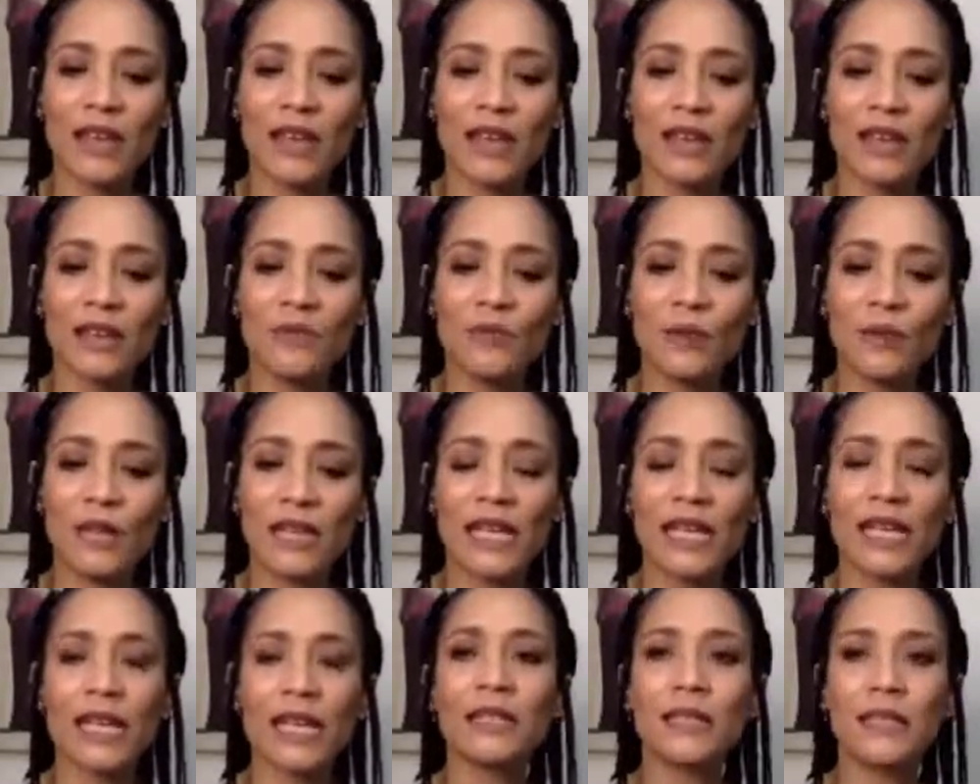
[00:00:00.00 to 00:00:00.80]
When
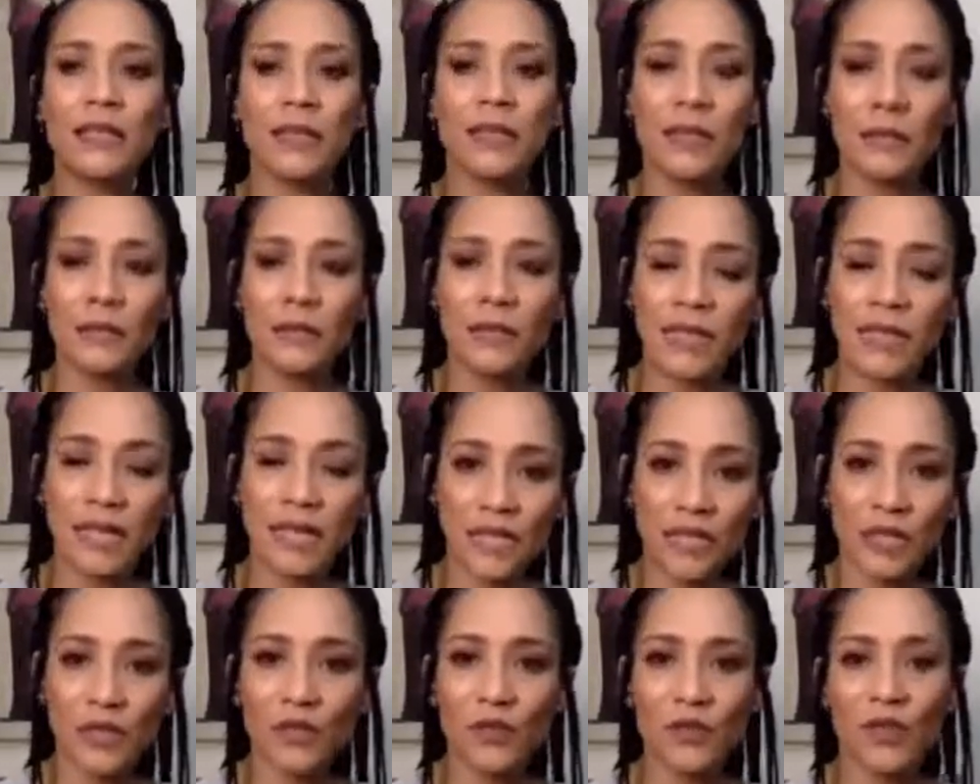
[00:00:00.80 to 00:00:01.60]
there is a little bit
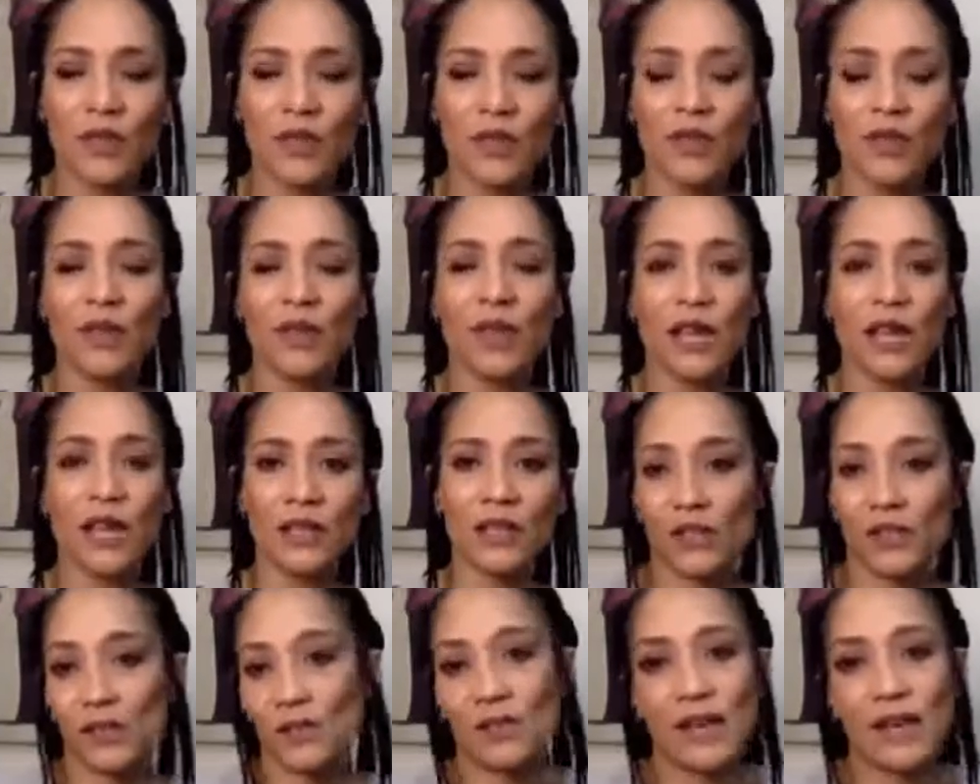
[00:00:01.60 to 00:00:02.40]
extra, then
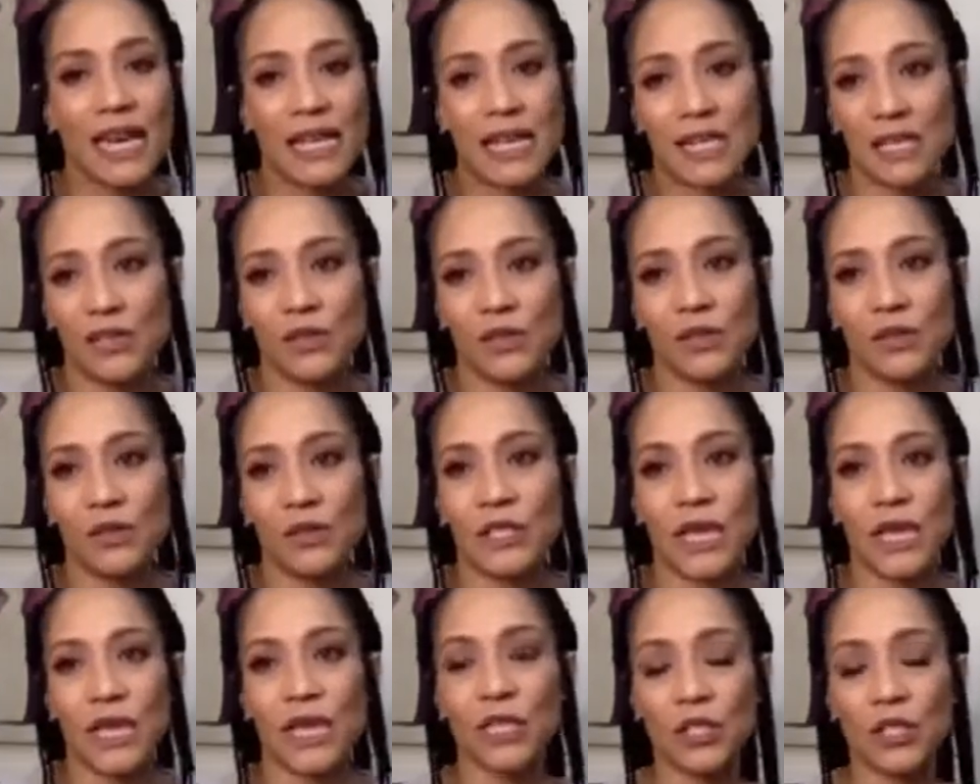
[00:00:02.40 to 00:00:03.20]
I do
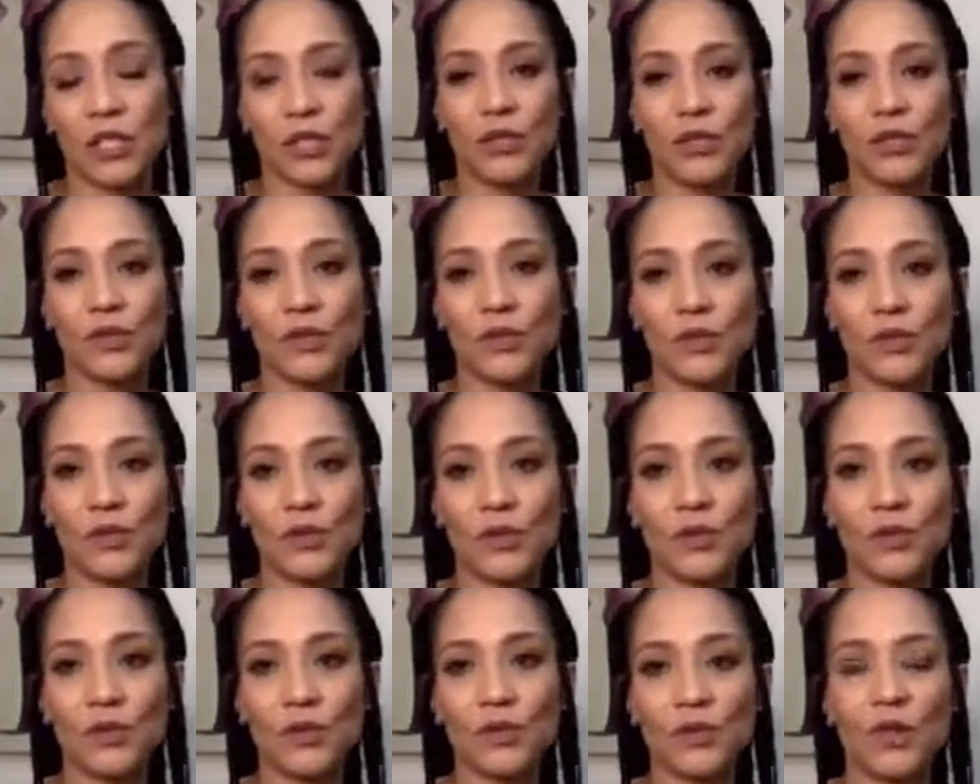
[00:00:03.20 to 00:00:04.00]
tend to,
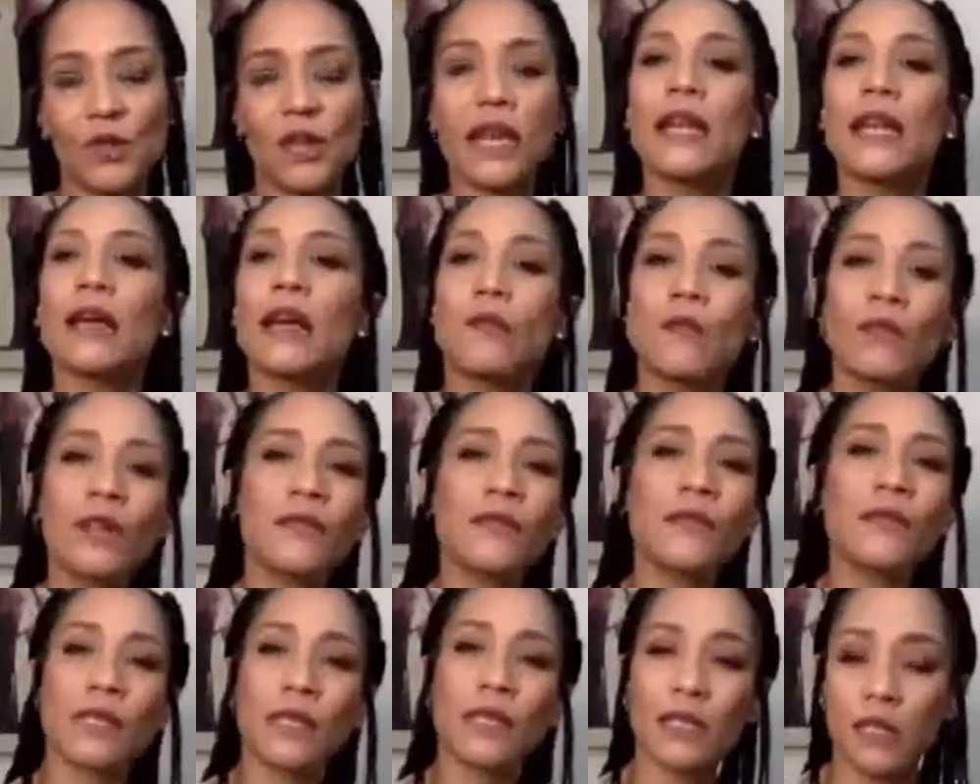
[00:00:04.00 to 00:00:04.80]
and I won't
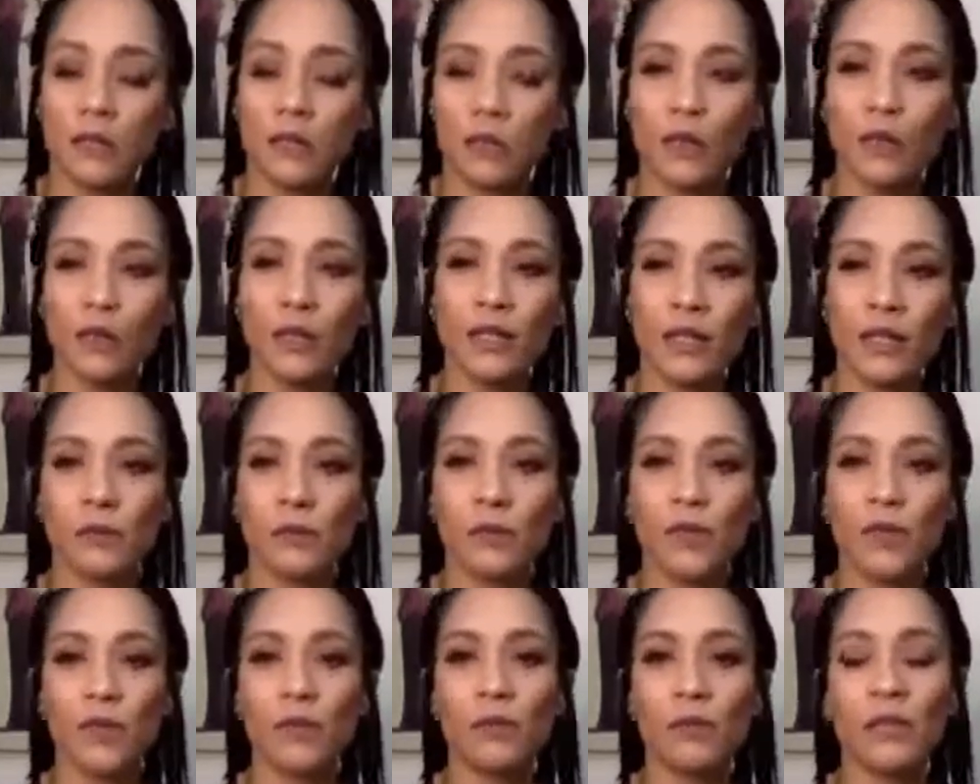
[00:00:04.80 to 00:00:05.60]
even say spoil them,
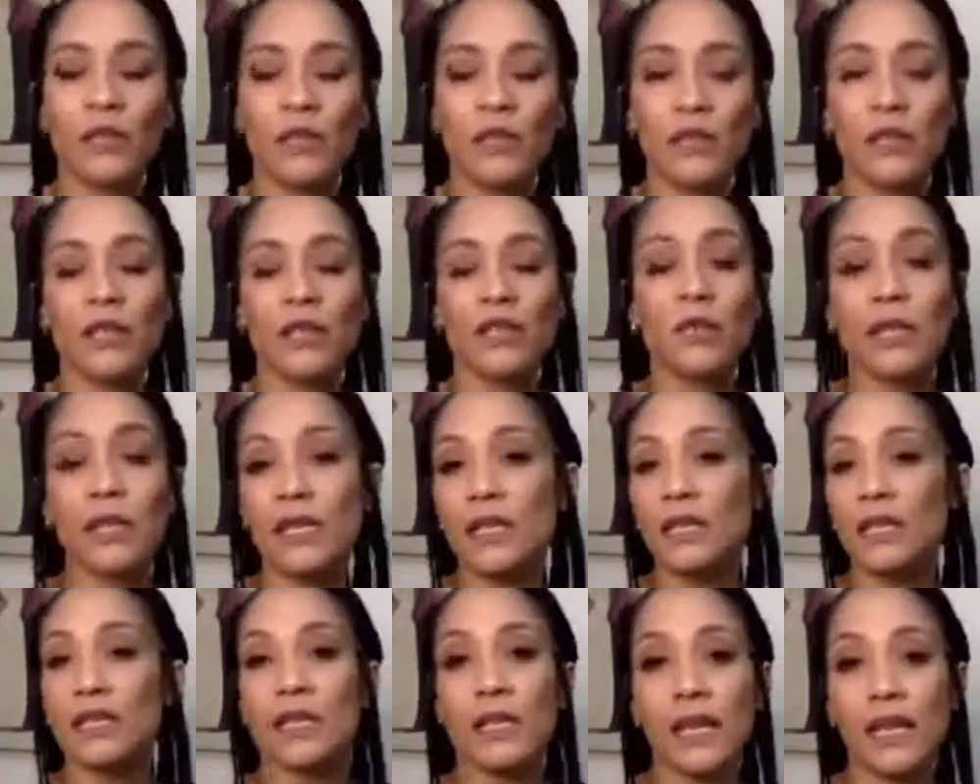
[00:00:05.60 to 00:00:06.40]
because they do
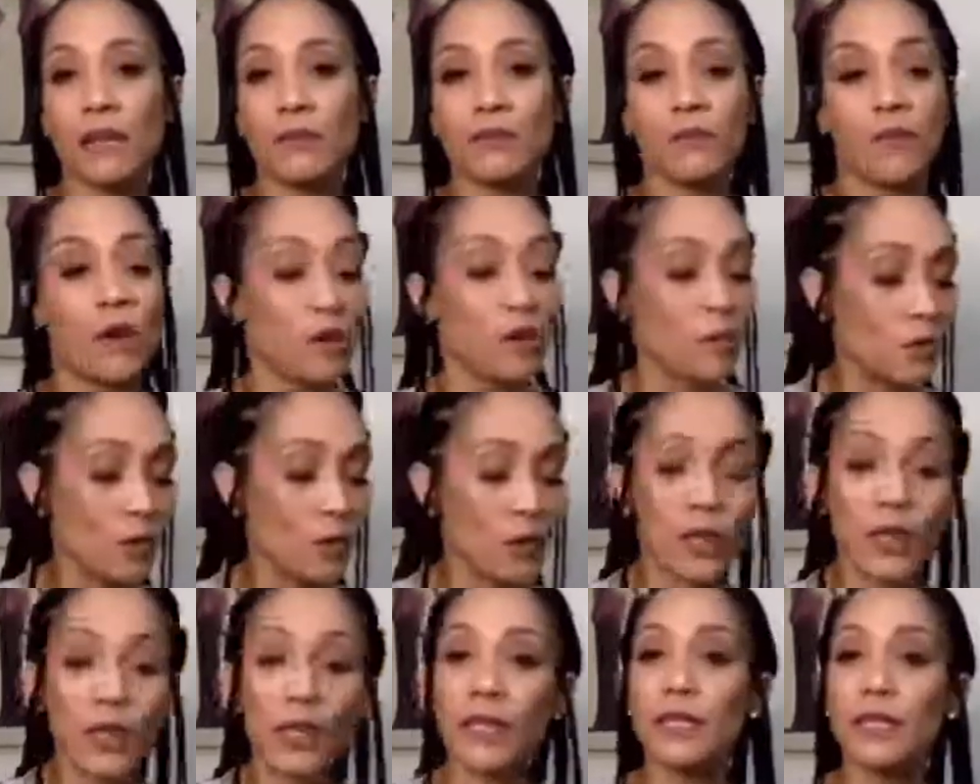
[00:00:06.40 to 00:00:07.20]
understand mom
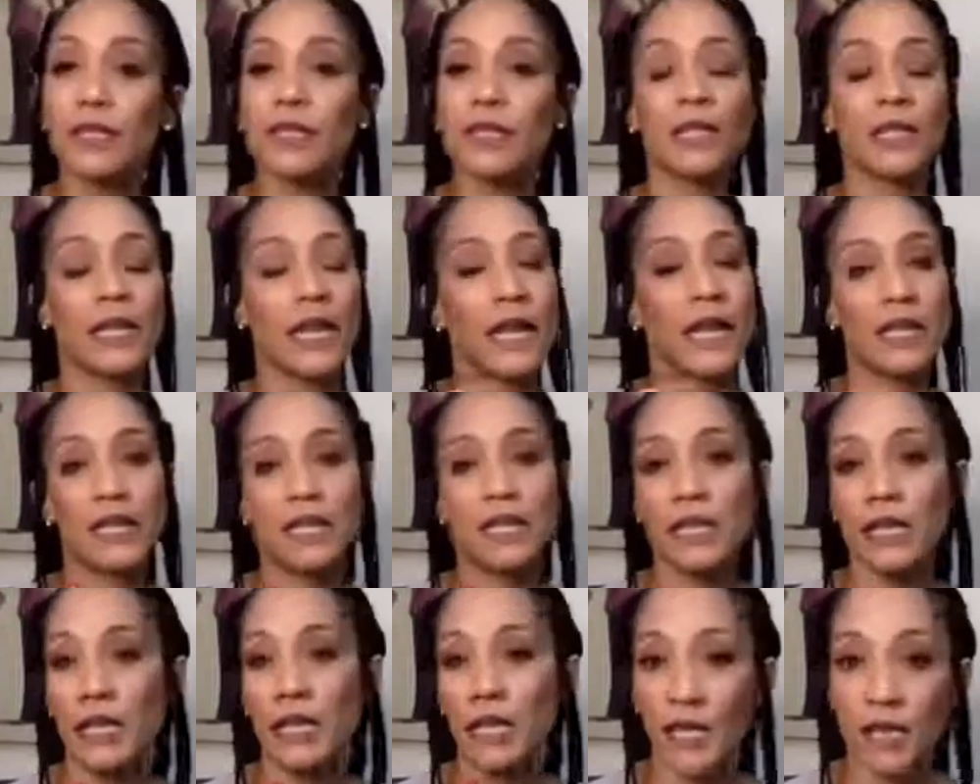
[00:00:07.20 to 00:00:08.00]
works
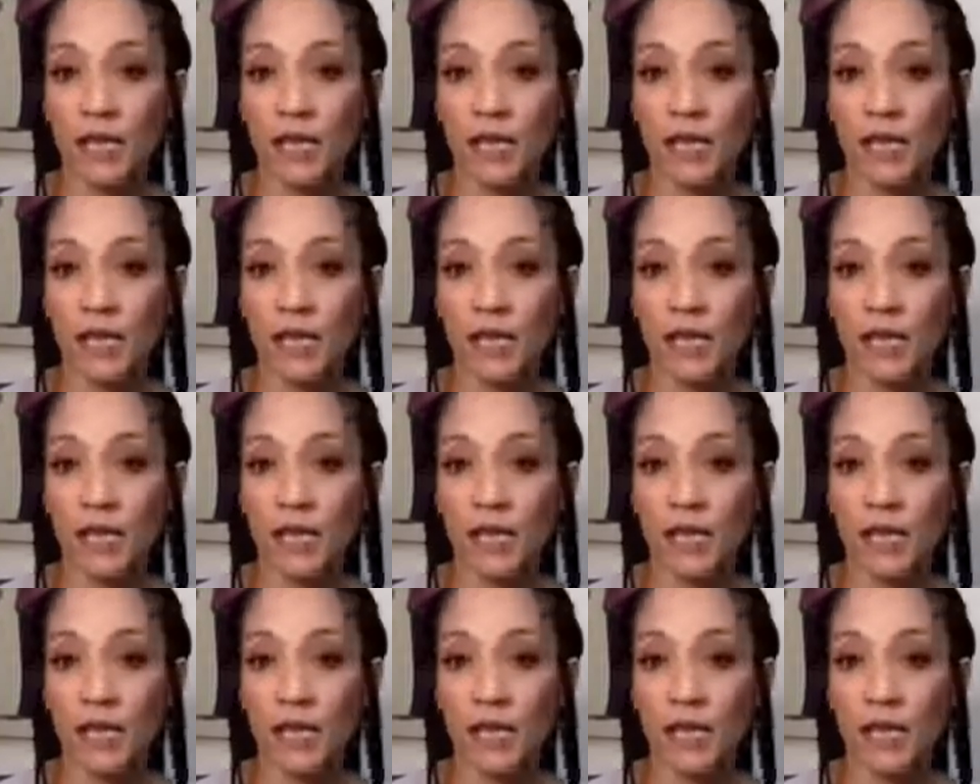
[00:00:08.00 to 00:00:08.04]
and,